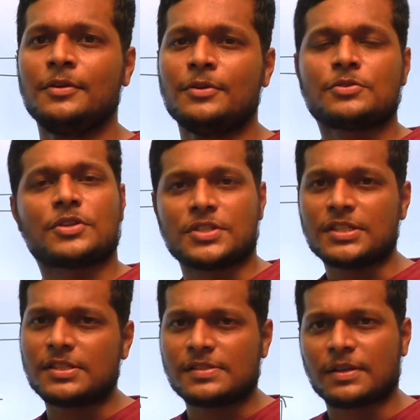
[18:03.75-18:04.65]
So
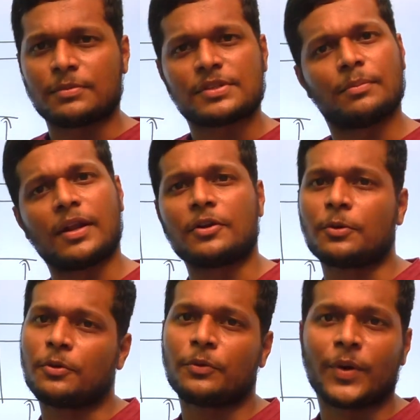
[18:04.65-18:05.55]
just similar
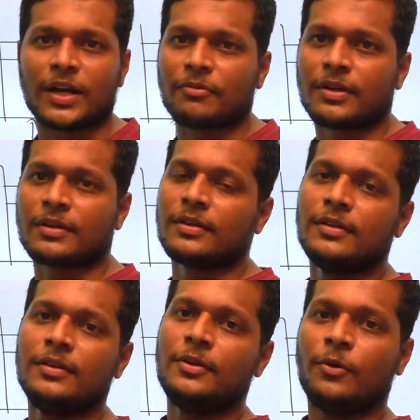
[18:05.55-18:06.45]
to whatever
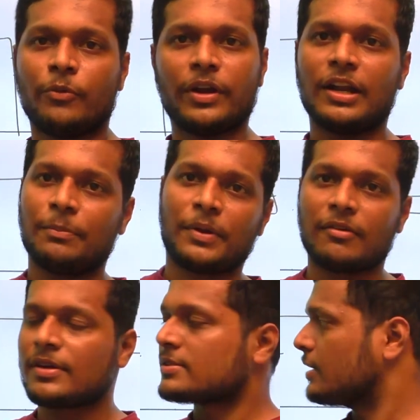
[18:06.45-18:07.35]
we did
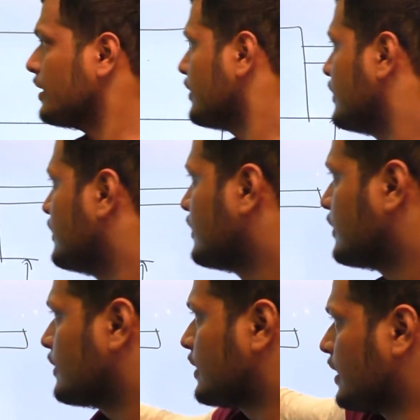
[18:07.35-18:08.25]
previously,
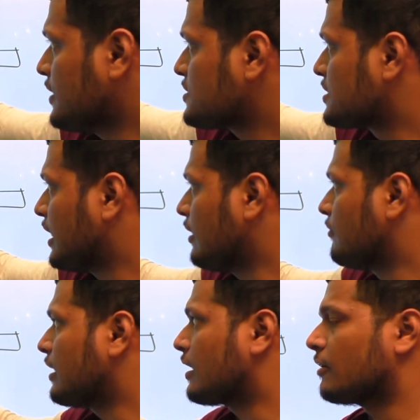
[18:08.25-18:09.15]
here steel
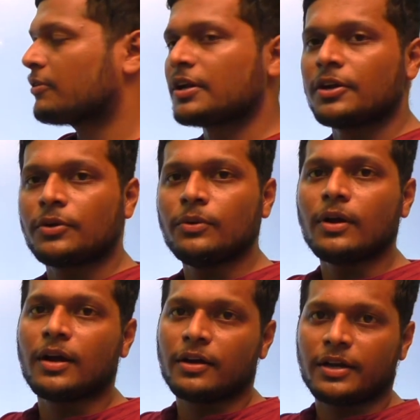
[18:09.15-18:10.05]
will convert into
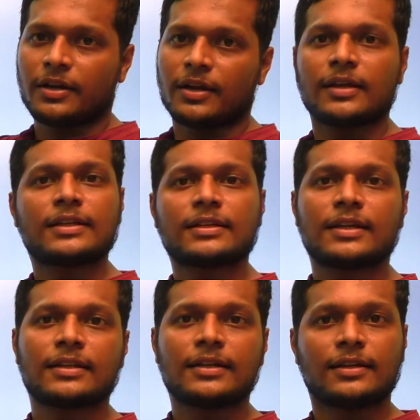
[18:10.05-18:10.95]
concrete. Other
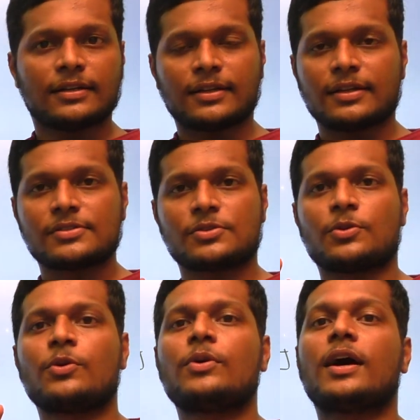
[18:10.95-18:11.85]
than that, there is
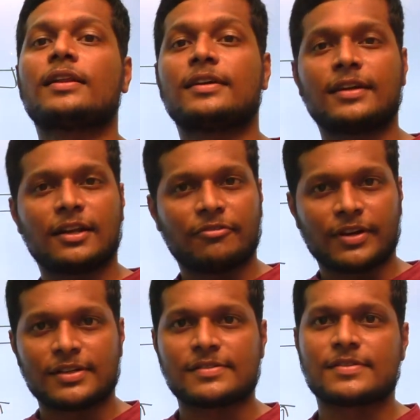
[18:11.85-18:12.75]
no other
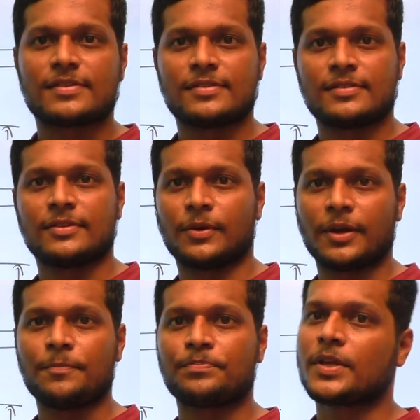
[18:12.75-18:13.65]
difference.
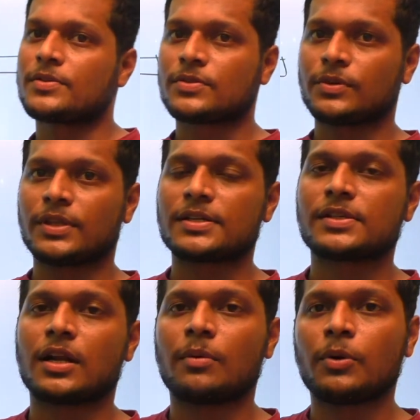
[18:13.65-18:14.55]
Okay. So that's
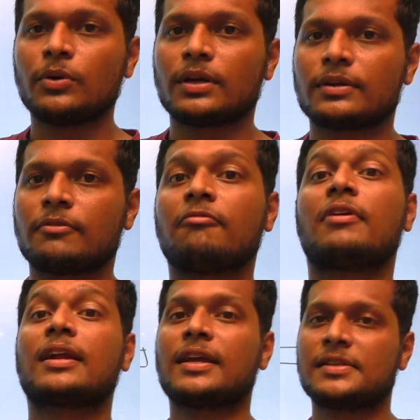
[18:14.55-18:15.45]
all about
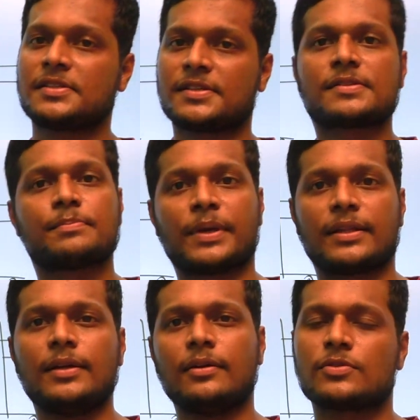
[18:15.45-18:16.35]
working stress
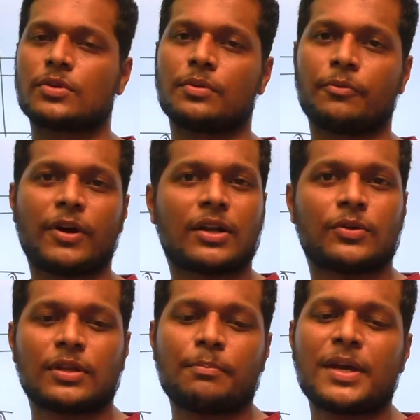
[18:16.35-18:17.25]
method. So
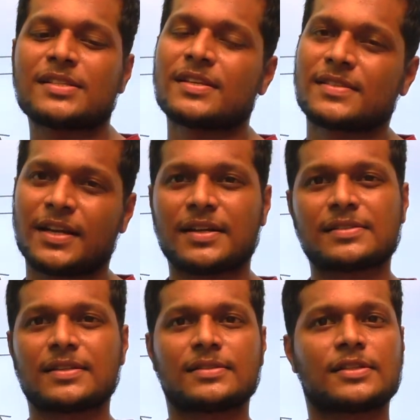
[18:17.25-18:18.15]
whatever the basics I
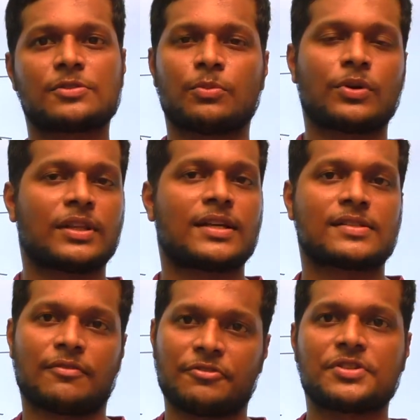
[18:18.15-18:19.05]
discussed, that's more than
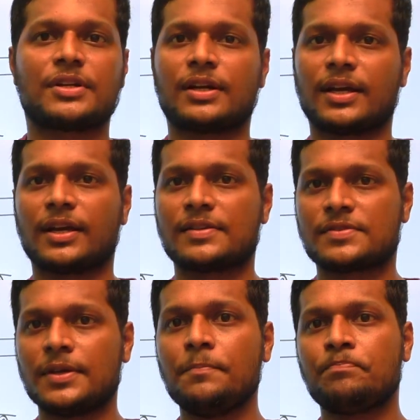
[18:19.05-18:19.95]
sufficient, I can
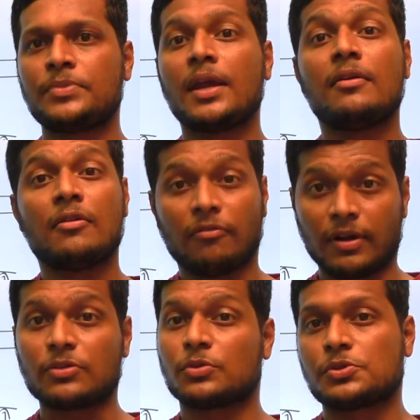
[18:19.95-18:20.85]
say.
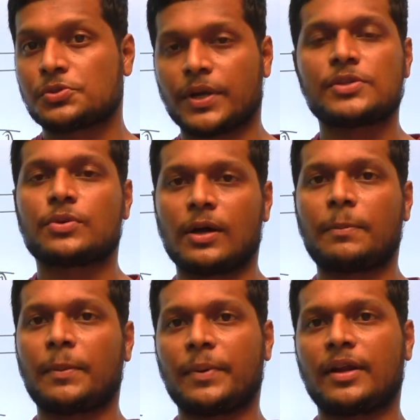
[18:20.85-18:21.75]
For students who are
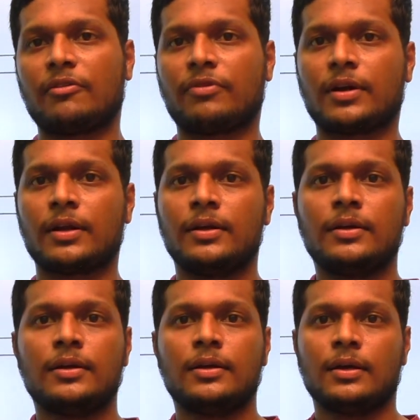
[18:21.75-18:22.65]
preparing for
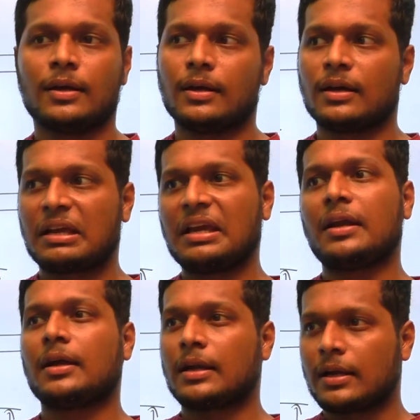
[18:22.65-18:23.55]

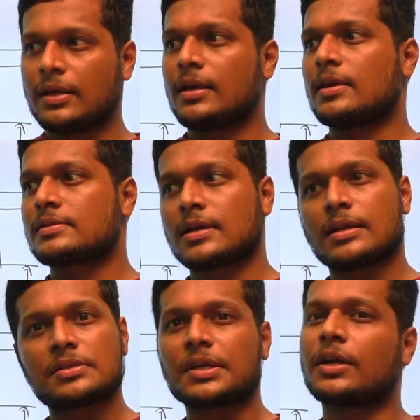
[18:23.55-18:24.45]
GATE or IES
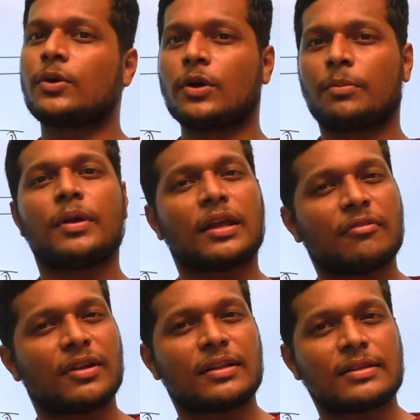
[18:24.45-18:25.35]
or state government,
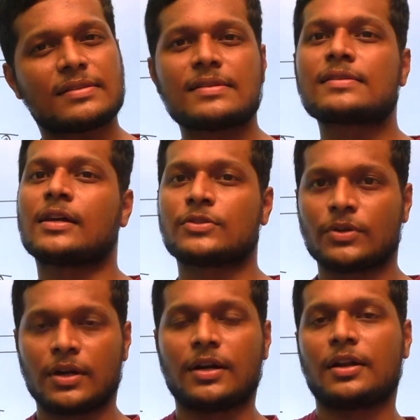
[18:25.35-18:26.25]
even this is also
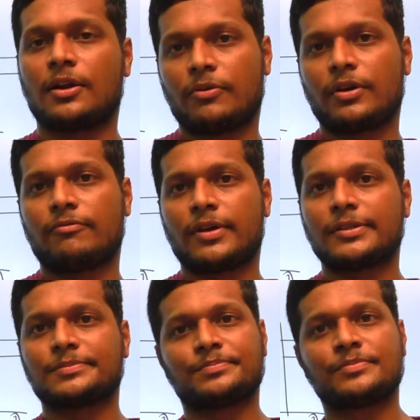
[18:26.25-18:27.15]
not required for
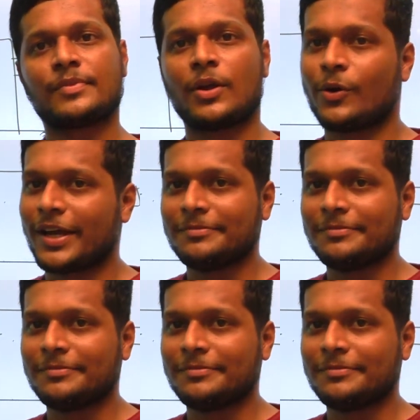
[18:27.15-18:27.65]
you. Okay.